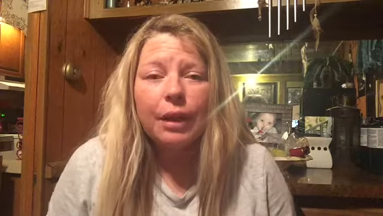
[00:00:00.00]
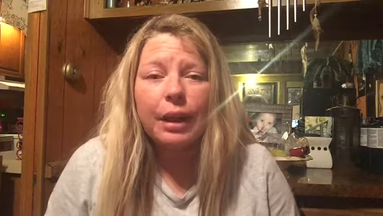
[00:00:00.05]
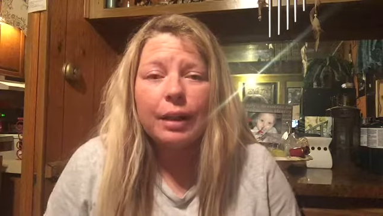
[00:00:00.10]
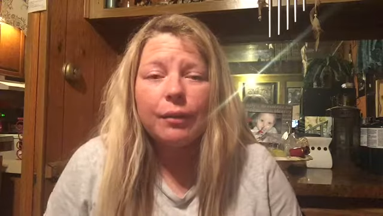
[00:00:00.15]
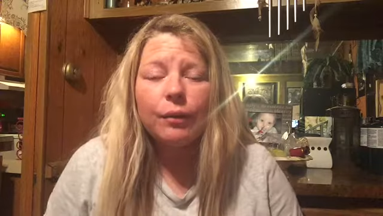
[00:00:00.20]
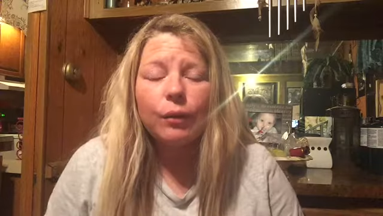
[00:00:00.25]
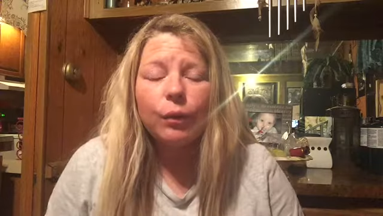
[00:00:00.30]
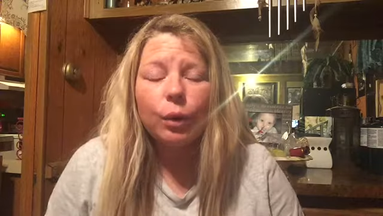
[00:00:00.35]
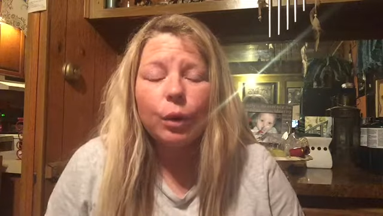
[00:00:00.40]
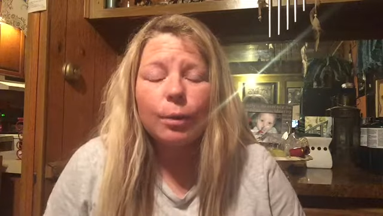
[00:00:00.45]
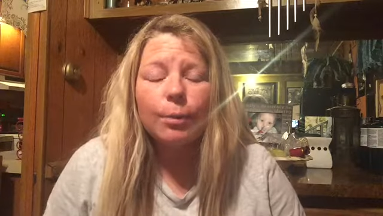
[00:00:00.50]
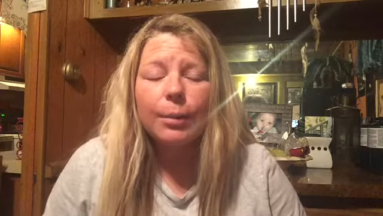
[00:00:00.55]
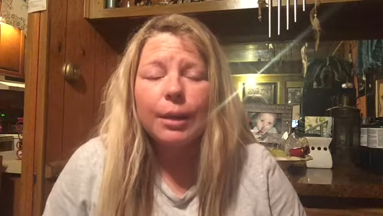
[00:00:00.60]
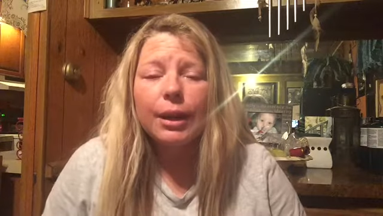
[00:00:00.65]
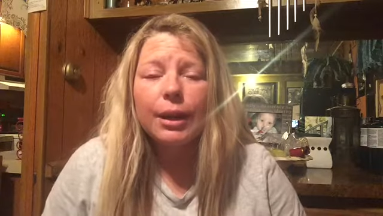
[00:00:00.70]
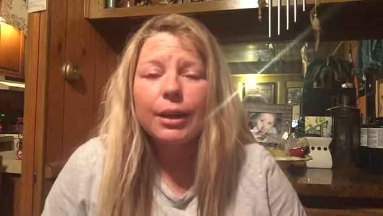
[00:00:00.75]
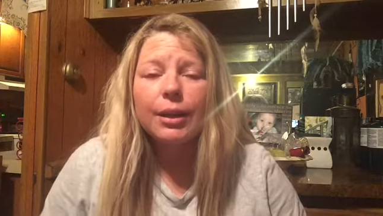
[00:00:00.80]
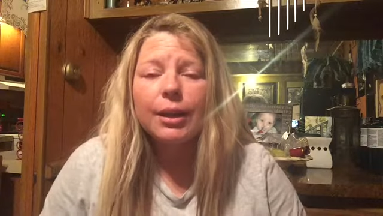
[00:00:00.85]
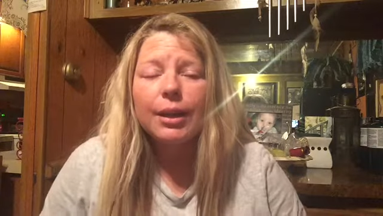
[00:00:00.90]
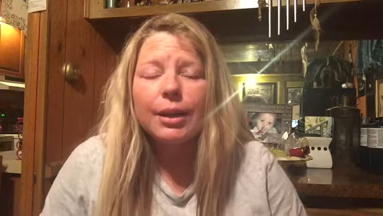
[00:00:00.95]
And for
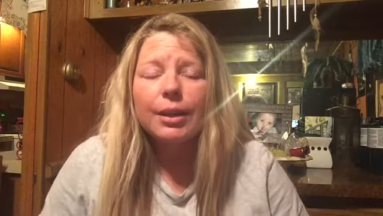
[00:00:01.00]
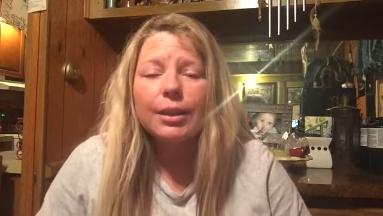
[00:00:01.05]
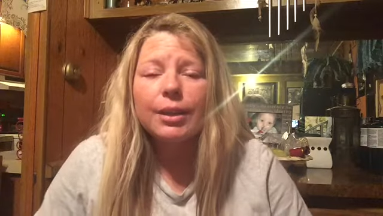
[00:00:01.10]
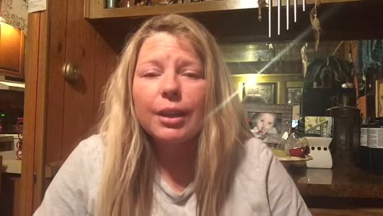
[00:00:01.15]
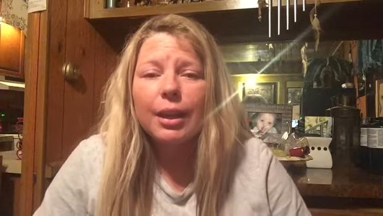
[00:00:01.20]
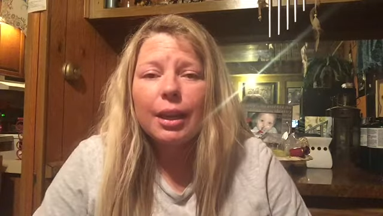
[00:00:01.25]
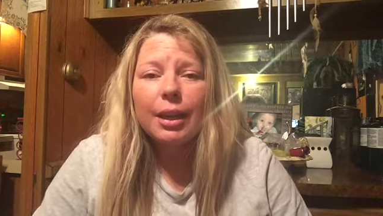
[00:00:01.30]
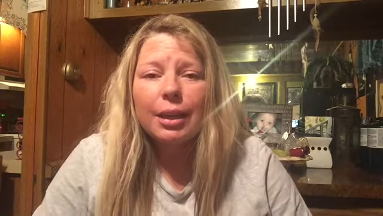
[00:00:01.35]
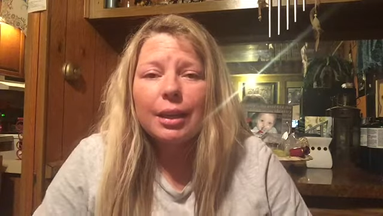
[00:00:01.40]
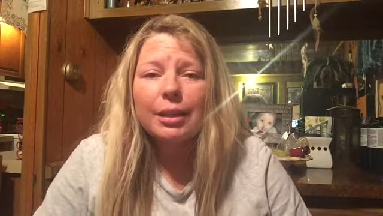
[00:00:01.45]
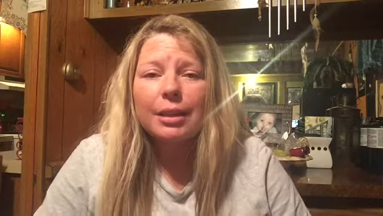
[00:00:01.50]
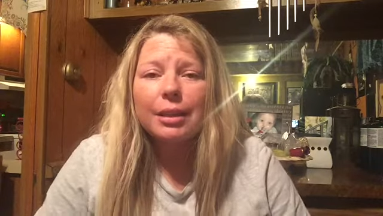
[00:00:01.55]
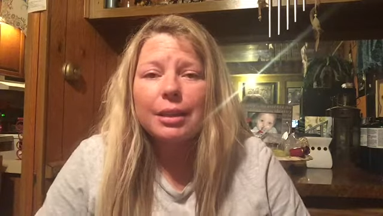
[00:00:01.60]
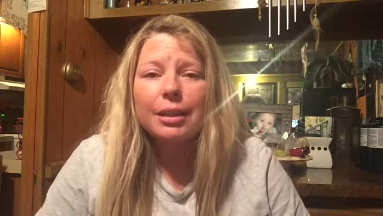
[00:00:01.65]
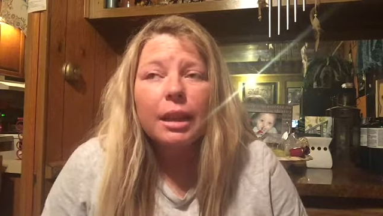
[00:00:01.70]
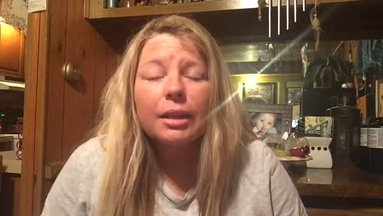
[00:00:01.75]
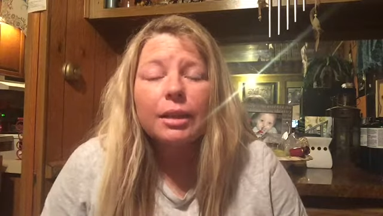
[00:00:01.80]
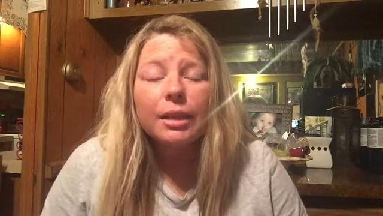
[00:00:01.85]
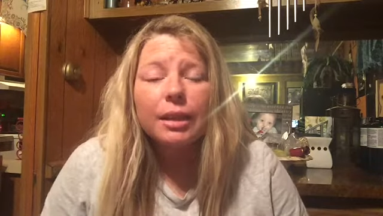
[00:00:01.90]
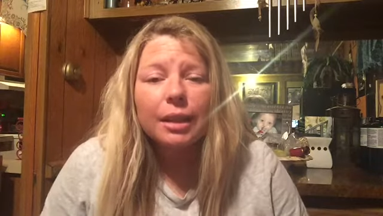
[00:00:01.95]
me, this
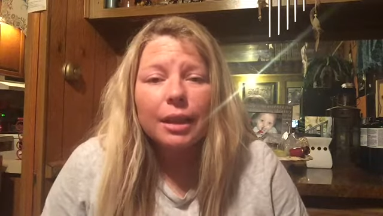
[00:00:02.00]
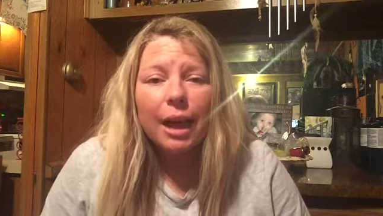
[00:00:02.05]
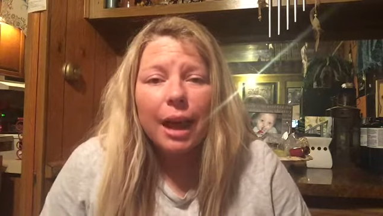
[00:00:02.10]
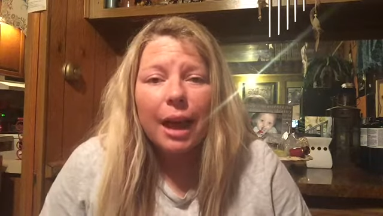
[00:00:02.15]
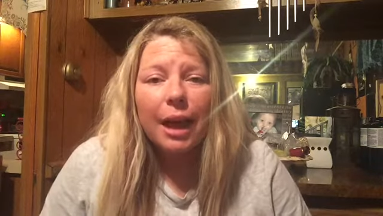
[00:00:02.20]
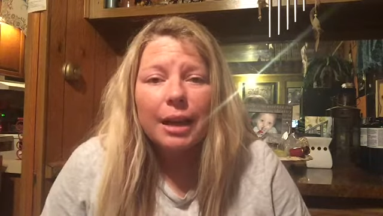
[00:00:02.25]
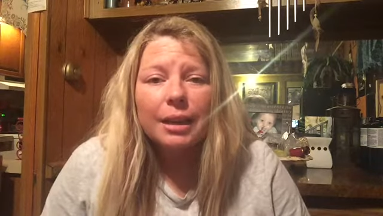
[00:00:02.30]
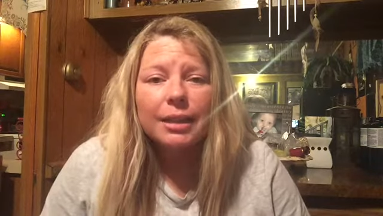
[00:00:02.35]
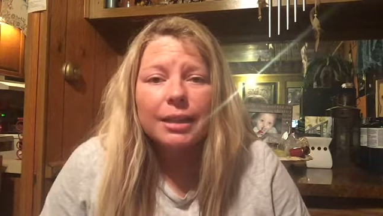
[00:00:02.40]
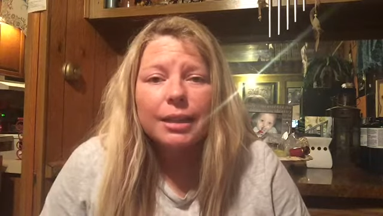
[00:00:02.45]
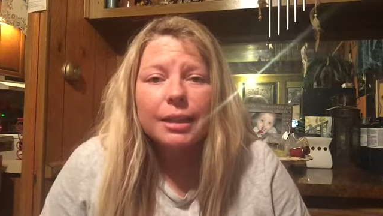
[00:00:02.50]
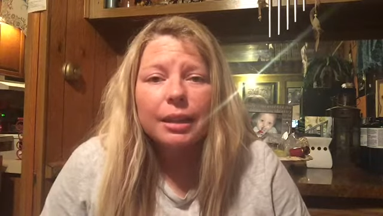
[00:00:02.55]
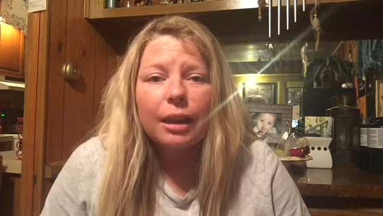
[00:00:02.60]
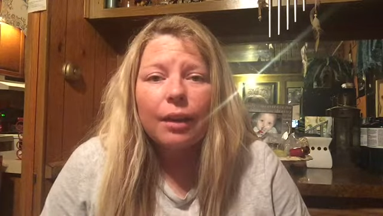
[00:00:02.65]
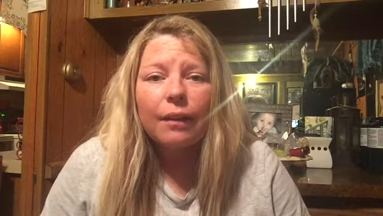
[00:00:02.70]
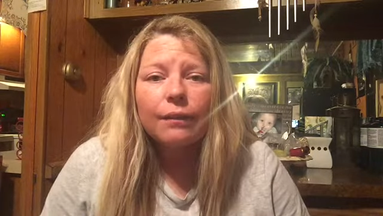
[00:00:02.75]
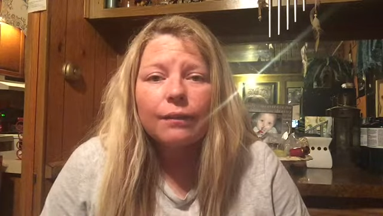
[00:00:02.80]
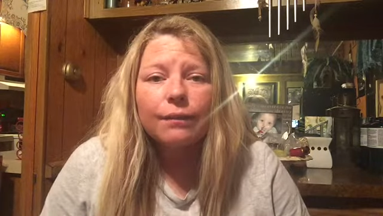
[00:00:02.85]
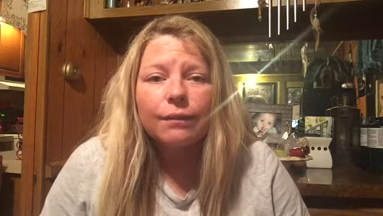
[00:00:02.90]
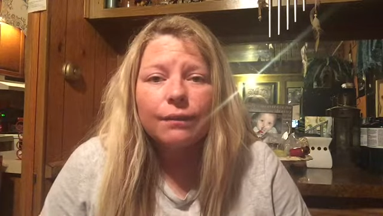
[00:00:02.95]
is the last
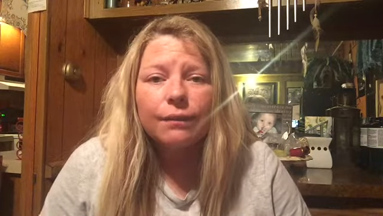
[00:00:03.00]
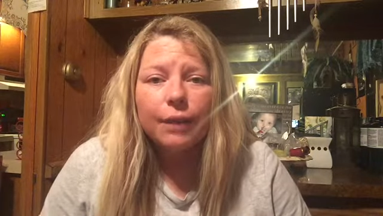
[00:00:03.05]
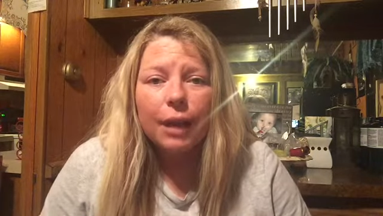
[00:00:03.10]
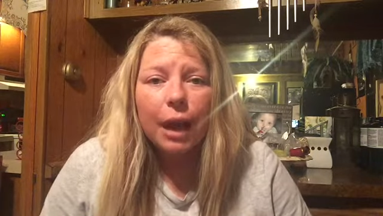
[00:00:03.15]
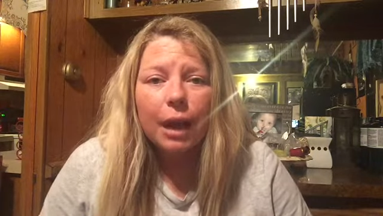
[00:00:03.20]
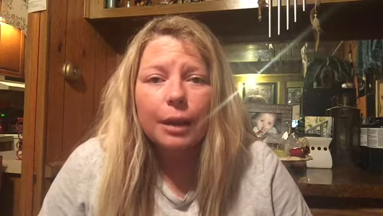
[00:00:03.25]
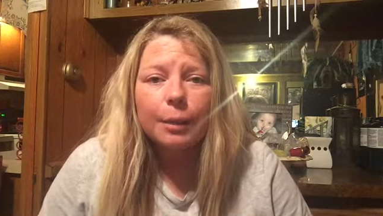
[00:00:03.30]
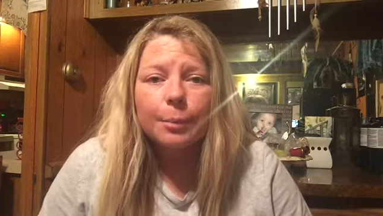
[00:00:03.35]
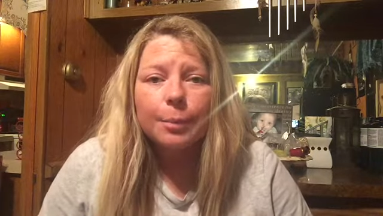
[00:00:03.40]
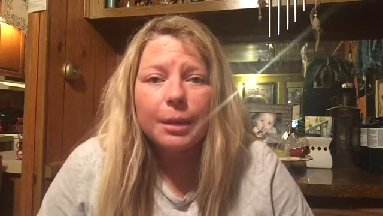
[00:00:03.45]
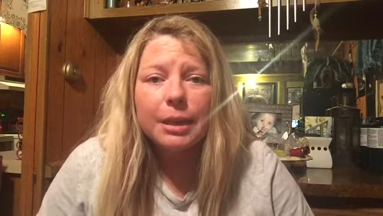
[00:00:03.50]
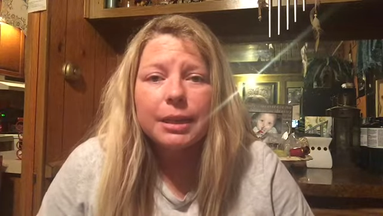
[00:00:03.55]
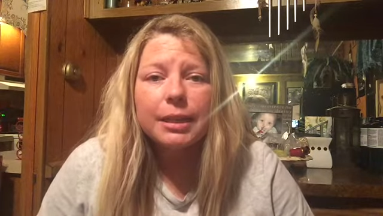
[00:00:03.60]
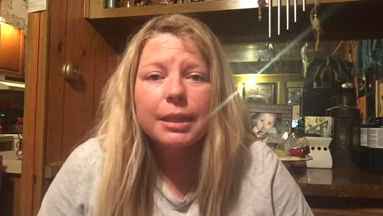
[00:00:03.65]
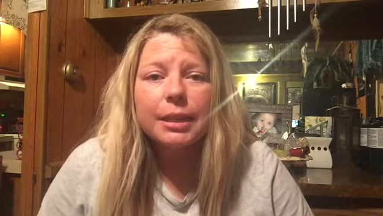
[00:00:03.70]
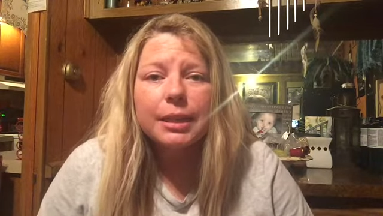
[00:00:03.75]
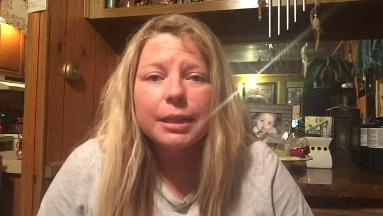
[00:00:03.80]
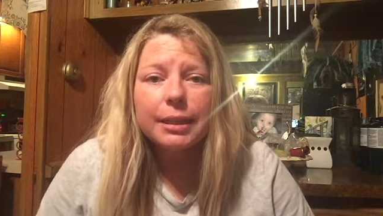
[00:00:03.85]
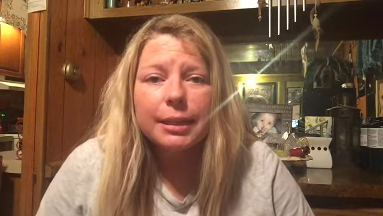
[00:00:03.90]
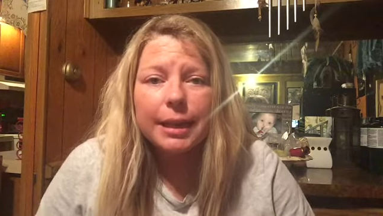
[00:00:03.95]

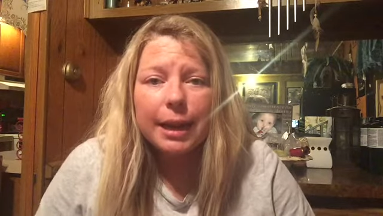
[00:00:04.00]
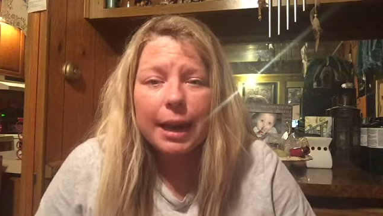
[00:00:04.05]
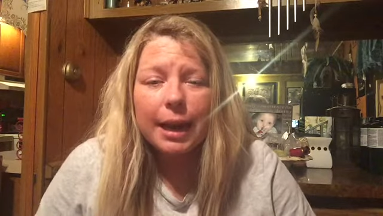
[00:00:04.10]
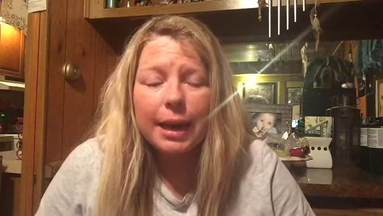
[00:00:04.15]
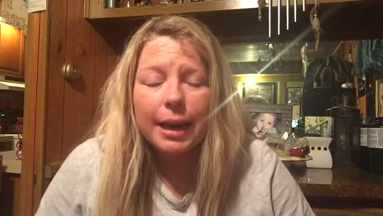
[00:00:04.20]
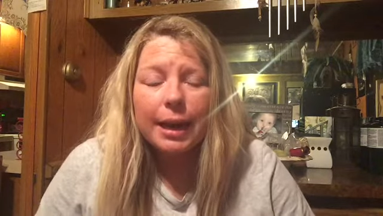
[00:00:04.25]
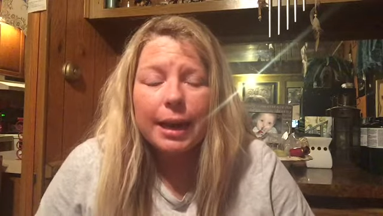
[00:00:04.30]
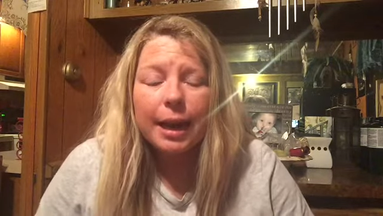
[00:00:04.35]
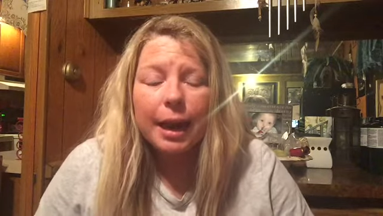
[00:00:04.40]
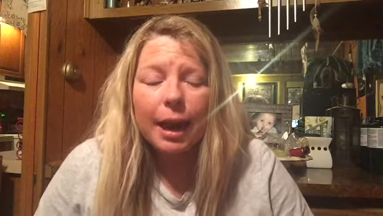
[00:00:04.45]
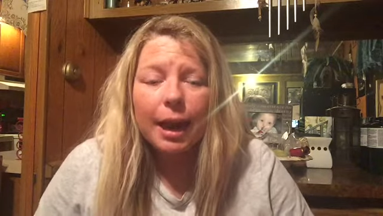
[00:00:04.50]
Vlogmas day.